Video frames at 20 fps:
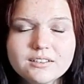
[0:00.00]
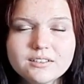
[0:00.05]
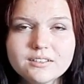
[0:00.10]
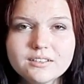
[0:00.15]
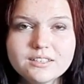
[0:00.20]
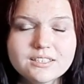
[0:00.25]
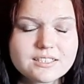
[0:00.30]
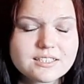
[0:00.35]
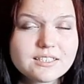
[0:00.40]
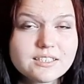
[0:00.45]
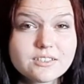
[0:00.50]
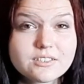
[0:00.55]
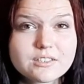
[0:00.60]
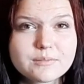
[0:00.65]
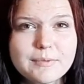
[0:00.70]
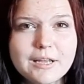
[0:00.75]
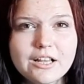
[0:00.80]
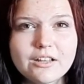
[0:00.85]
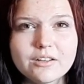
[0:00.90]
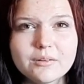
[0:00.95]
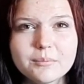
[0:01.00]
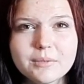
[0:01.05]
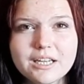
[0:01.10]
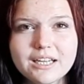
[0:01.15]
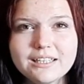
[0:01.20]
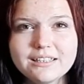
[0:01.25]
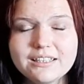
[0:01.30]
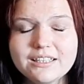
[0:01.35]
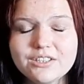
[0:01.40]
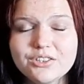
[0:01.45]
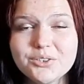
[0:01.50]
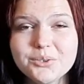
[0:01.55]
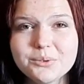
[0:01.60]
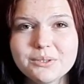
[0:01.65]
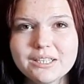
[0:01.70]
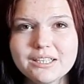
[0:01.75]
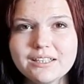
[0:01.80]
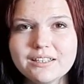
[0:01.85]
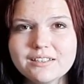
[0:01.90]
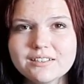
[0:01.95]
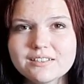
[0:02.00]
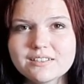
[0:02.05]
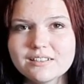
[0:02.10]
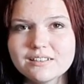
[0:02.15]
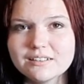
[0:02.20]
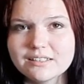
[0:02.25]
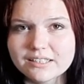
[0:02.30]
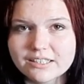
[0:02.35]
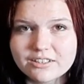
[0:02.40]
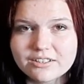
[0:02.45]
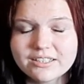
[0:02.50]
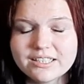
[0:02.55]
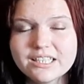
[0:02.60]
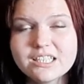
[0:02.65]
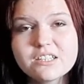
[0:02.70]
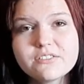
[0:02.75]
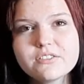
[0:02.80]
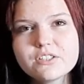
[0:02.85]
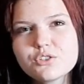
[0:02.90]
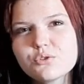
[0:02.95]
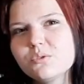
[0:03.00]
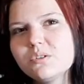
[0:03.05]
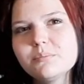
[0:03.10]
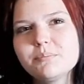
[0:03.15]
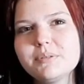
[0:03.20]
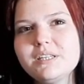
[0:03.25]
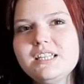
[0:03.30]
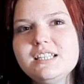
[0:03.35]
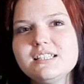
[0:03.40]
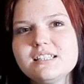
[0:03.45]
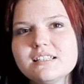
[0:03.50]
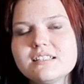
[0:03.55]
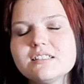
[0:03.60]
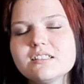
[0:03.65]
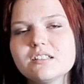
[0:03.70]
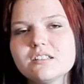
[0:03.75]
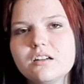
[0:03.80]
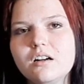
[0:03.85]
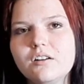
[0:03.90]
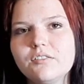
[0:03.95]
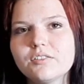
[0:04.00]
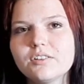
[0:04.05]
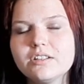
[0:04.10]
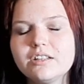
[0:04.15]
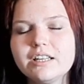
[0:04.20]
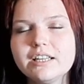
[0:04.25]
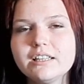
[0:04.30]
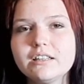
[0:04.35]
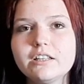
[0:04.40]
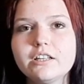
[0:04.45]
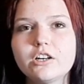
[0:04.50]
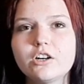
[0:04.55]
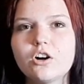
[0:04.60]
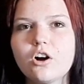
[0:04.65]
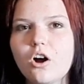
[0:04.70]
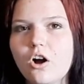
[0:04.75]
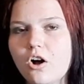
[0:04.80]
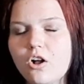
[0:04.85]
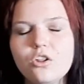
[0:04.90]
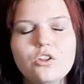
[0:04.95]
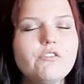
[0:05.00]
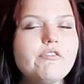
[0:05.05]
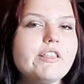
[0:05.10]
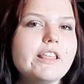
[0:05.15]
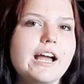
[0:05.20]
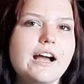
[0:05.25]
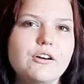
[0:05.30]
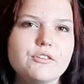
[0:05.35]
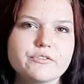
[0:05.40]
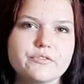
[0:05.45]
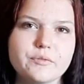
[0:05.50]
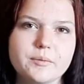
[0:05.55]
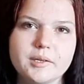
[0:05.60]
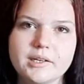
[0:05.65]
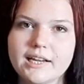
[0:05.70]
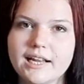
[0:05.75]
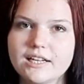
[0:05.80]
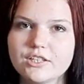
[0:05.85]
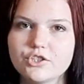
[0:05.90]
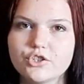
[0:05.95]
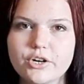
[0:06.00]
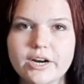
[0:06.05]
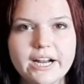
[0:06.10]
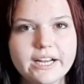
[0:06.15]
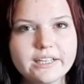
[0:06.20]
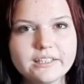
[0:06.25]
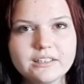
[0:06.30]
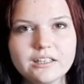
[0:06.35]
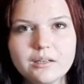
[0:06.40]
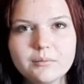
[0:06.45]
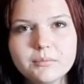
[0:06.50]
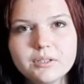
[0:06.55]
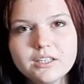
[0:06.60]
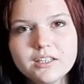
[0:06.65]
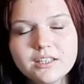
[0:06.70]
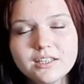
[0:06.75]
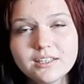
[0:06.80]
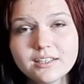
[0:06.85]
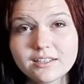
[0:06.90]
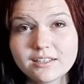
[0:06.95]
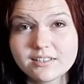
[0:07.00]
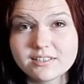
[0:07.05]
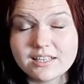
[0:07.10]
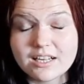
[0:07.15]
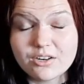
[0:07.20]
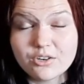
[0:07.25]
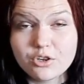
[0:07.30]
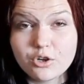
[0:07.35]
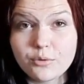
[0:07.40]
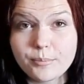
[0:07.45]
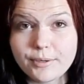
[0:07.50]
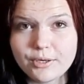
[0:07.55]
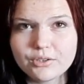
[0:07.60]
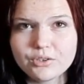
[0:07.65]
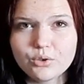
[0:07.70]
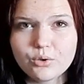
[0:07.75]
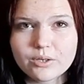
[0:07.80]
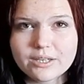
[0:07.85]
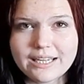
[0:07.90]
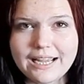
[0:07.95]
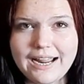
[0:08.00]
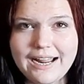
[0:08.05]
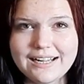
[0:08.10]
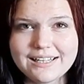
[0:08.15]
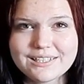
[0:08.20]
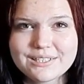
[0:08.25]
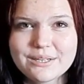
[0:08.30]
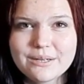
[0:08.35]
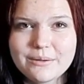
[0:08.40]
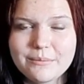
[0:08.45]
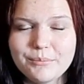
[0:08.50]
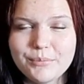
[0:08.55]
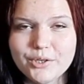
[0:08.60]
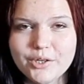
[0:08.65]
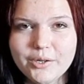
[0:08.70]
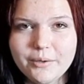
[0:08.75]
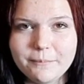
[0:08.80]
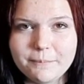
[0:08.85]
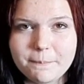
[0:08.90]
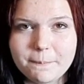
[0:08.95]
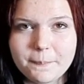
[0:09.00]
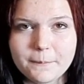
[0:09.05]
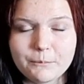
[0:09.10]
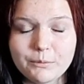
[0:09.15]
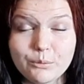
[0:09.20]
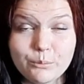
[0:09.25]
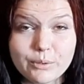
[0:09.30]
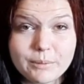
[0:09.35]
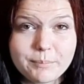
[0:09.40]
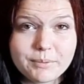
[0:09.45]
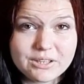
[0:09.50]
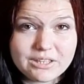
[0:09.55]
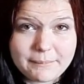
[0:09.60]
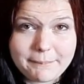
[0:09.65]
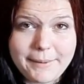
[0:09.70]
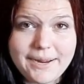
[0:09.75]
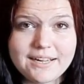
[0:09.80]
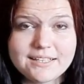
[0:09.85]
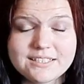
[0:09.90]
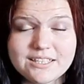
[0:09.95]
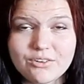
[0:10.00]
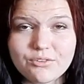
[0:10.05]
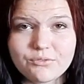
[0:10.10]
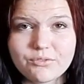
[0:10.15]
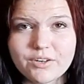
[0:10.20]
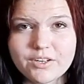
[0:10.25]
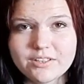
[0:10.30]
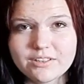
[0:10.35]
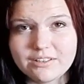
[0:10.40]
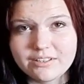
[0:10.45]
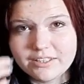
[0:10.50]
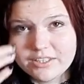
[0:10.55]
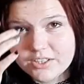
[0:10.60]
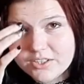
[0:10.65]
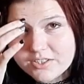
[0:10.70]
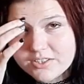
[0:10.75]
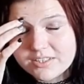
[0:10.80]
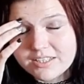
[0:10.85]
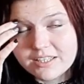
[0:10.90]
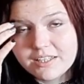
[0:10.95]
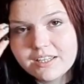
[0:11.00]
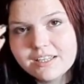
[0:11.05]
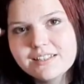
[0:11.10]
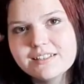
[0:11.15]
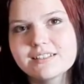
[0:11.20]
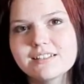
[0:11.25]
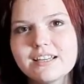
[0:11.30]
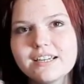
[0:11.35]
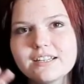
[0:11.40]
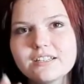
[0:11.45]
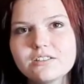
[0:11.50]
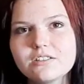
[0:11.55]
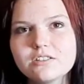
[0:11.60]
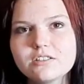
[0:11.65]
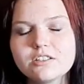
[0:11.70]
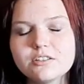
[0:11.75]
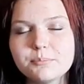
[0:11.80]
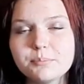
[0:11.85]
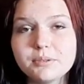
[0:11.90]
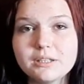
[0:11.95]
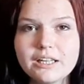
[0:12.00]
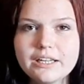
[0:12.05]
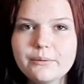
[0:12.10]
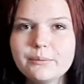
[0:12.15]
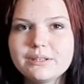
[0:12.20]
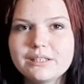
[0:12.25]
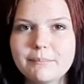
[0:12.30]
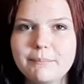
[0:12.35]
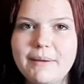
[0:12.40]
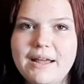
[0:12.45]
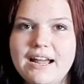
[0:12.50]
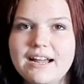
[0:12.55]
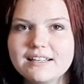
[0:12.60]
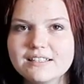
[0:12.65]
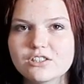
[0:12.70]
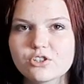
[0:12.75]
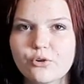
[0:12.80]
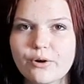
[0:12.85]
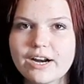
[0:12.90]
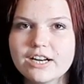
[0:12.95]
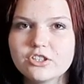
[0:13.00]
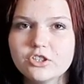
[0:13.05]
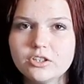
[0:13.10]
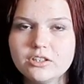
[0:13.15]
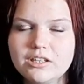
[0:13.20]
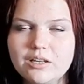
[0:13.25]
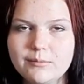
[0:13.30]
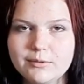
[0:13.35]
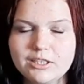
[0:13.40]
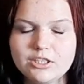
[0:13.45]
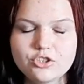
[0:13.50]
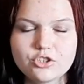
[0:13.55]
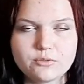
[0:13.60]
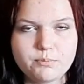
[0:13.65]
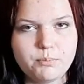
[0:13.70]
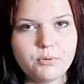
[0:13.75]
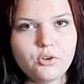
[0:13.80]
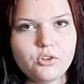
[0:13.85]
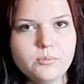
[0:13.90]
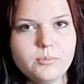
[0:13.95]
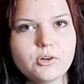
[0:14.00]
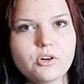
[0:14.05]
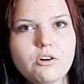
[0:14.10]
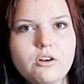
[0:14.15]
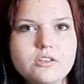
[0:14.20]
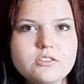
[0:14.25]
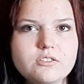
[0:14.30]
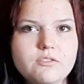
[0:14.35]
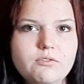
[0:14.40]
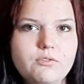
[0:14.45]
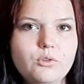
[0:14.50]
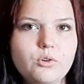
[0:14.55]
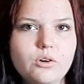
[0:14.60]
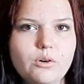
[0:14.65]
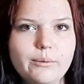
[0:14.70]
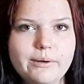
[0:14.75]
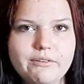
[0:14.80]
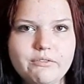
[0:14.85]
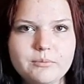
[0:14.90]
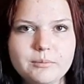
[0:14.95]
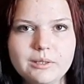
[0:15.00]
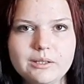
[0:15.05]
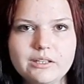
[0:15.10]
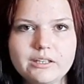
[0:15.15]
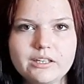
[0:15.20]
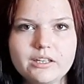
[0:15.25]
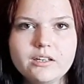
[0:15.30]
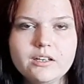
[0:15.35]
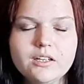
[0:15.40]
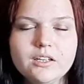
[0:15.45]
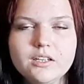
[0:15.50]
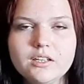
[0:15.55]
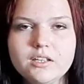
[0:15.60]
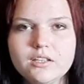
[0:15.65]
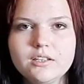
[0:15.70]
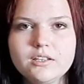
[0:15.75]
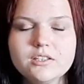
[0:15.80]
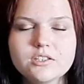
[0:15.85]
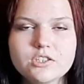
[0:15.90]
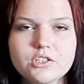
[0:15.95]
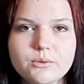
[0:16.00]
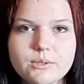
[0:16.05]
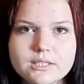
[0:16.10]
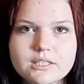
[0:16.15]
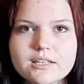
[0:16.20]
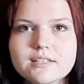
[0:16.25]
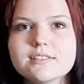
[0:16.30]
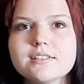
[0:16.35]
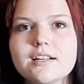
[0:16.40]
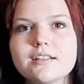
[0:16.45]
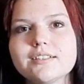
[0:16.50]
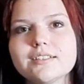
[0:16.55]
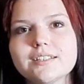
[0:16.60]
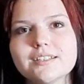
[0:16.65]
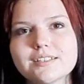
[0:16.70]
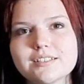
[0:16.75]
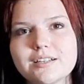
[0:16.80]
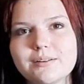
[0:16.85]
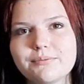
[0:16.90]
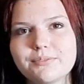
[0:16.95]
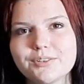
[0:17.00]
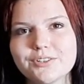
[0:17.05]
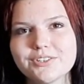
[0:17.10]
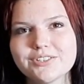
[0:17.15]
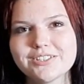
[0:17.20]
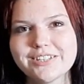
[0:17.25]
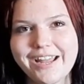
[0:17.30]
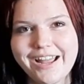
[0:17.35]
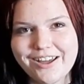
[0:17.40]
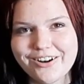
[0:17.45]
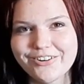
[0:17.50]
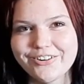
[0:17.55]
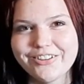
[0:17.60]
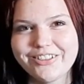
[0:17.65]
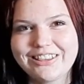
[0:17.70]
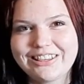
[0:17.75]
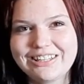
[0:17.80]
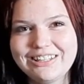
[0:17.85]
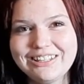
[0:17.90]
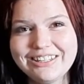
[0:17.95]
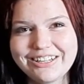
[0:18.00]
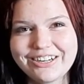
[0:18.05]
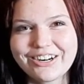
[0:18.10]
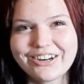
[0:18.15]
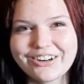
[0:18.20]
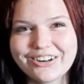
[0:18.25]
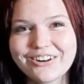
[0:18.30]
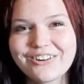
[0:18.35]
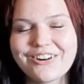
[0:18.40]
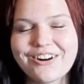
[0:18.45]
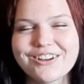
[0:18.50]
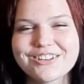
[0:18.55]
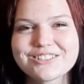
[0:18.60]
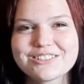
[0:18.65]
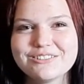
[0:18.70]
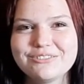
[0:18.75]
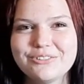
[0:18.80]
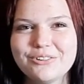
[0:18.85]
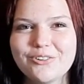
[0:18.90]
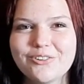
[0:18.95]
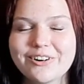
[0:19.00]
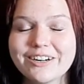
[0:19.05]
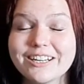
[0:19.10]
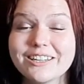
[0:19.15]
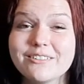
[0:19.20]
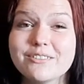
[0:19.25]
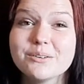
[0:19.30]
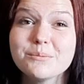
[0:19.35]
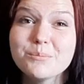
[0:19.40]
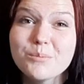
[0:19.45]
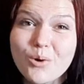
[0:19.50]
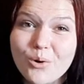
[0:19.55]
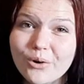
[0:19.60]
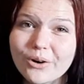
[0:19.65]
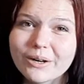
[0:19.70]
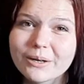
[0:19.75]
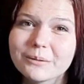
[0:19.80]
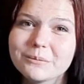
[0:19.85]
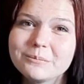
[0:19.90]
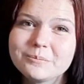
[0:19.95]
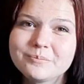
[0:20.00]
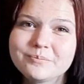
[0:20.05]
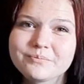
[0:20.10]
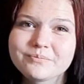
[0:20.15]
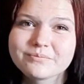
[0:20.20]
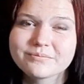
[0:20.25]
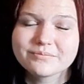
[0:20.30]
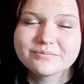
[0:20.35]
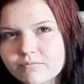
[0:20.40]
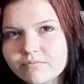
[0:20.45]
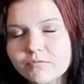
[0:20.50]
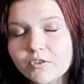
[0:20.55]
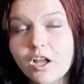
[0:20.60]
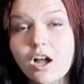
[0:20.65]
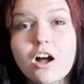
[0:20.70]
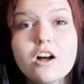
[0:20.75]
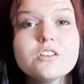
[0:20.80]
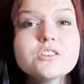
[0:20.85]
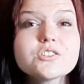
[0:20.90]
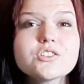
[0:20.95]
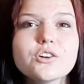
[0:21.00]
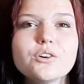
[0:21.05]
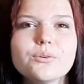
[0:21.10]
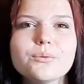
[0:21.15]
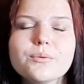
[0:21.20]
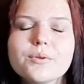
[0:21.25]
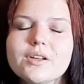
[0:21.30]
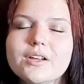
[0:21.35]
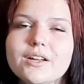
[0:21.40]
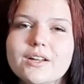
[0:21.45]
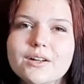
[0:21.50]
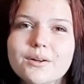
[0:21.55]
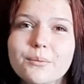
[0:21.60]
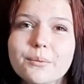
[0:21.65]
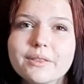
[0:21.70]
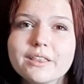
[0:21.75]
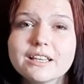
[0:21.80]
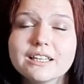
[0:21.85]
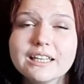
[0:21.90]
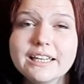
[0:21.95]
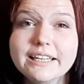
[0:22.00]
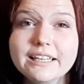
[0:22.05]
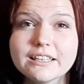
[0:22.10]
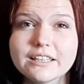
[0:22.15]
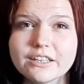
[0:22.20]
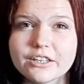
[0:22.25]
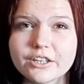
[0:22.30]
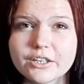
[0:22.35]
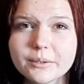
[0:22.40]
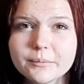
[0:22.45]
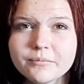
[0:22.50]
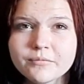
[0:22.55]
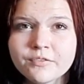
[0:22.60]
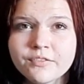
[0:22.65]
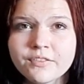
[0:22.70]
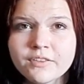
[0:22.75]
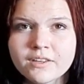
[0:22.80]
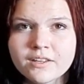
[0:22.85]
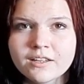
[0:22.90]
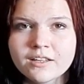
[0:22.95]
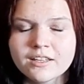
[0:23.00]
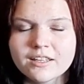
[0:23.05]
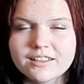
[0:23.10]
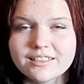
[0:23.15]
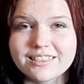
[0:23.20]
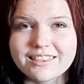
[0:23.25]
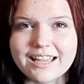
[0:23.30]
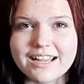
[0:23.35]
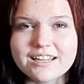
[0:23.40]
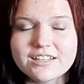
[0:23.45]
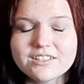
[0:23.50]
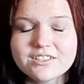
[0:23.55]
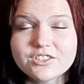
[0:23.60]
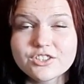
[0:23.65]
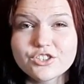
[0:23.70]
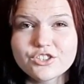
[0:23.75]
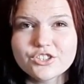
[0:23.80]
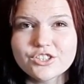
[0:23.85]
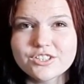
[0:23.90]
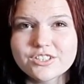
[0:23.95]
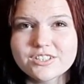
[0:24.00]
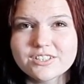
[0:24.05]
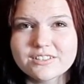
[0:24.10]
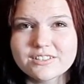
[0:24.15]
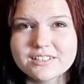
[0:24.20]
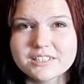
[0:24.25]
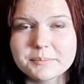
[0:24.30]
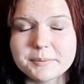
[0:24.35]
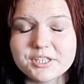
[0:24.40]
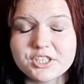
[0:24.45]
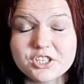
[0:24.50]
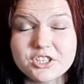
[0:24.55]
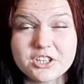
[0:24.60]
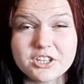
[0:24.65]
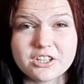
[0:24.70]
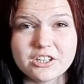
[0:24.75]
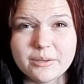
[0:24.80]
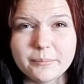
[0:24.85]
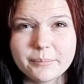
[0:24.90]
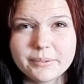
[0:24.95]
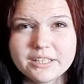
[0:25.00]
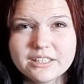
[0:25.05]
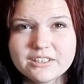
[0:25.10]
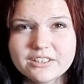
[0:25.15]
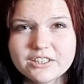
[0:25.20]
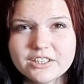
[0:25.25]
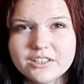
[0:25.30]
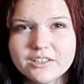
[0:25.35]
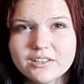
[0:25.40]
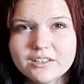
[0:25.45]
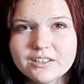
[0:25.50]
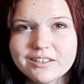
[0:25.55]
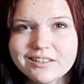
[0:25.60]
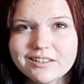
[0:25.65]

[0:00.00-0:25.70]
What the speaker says: you still smell them, and then you get little individual pieces of clay litter all over the house from your cats tracking them. Because I don't know about your cats, but when we put the mats out in front of the litters, the kittens like to play with the mat and scratch on them and then just pull them across the floor away from the litter. So it does nothing except for scatter the litter across the floor even more. Also, with clay litter, that's just, especially the clumping litter,